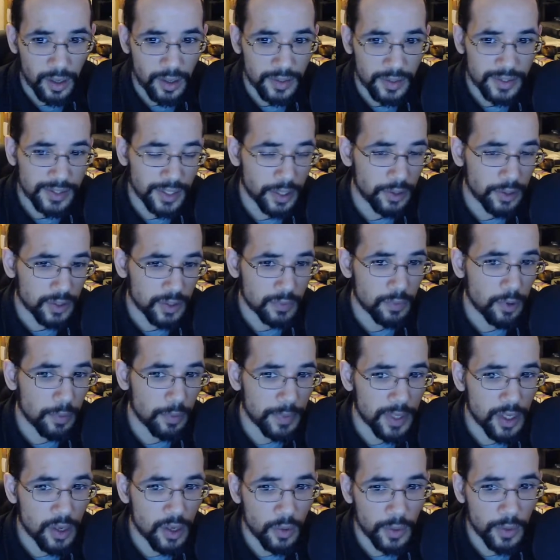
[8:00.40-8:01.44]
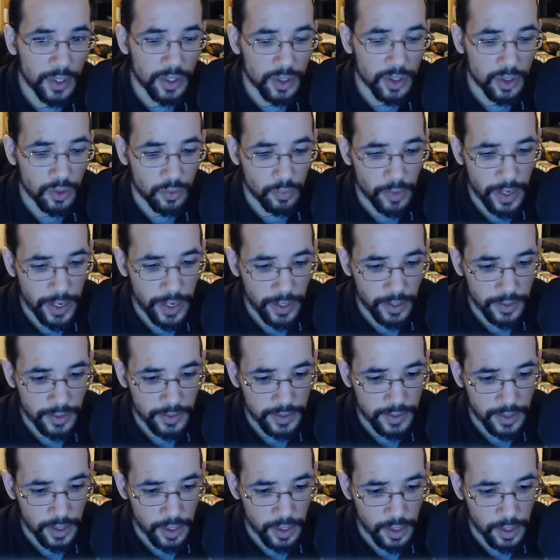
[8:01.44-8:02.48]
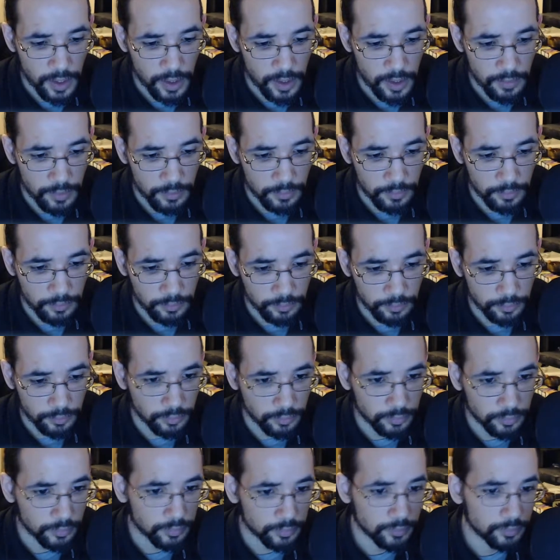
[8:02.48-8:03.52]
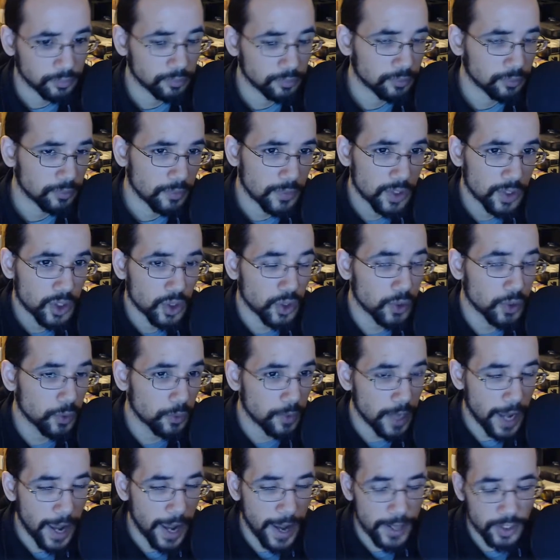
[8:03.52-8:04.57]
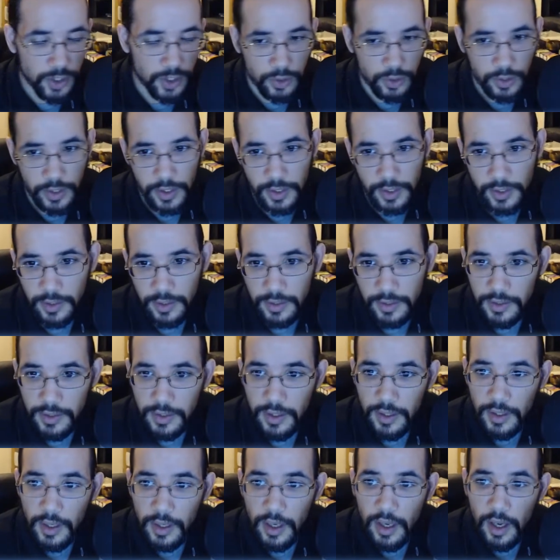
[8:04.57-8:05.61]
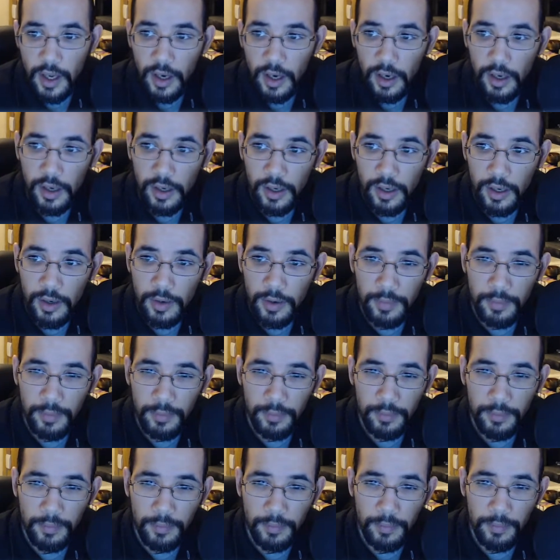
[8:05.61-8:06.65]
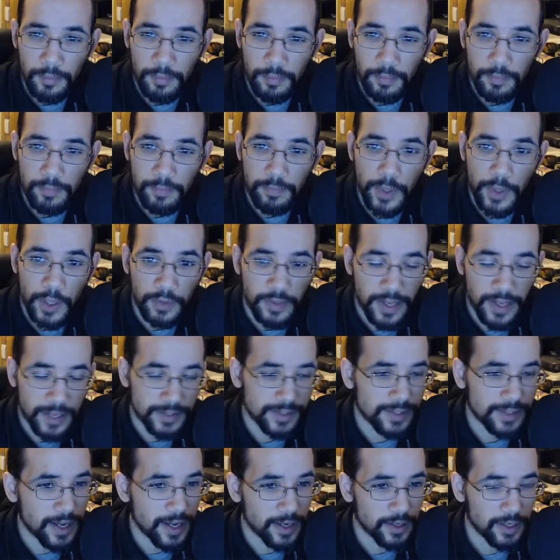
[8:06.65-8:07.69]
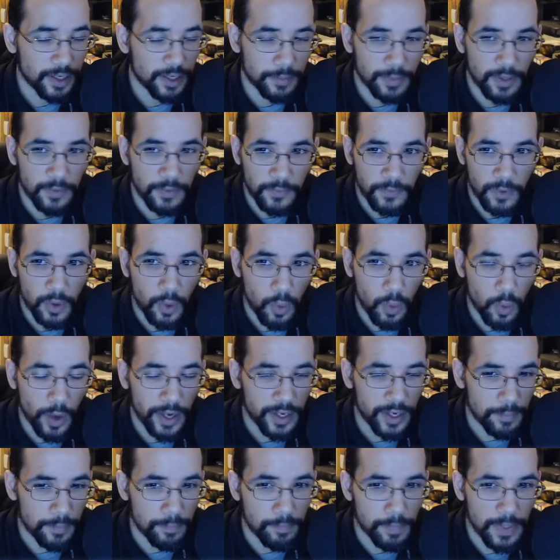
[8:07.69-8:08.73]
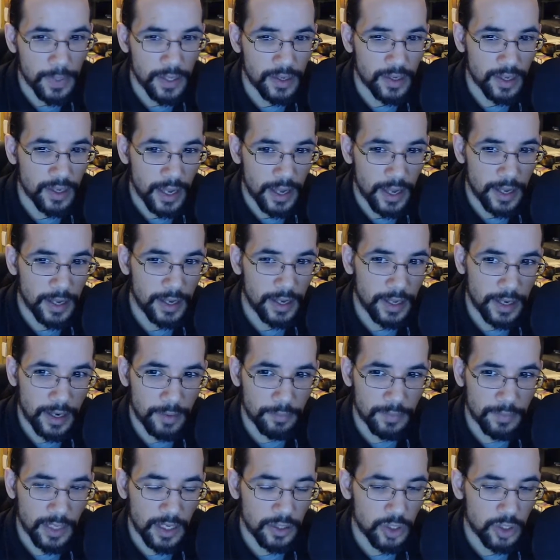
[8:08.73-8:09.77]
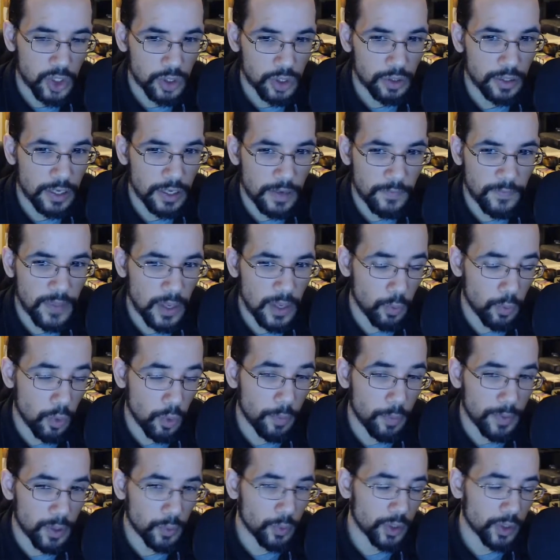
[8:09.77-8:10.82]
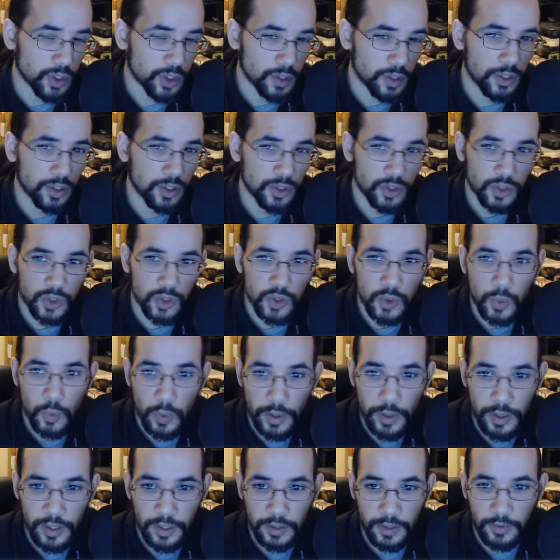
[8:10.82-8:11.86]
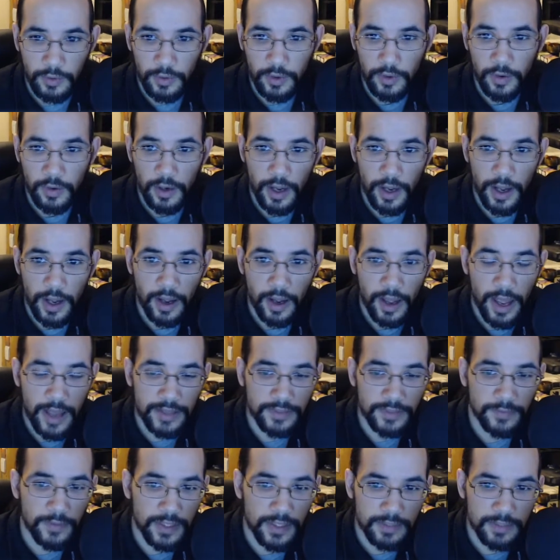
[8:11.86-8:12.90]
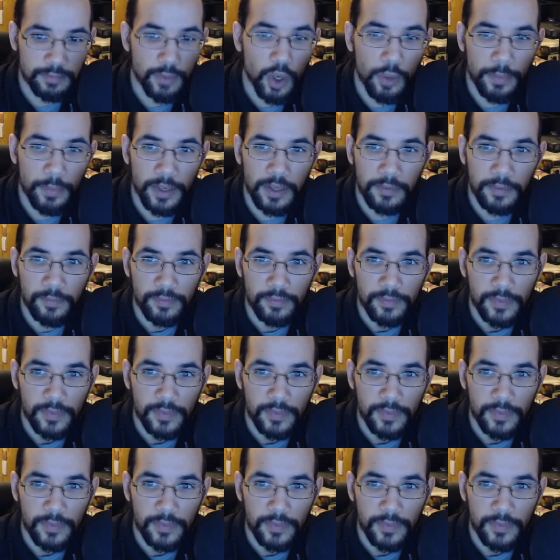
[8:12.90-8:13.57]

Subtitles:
Ceres will be going direct soon asterisk. But that's not going to be for quite a bit, and I'm not sure if they will be returning to squaring as of this moment.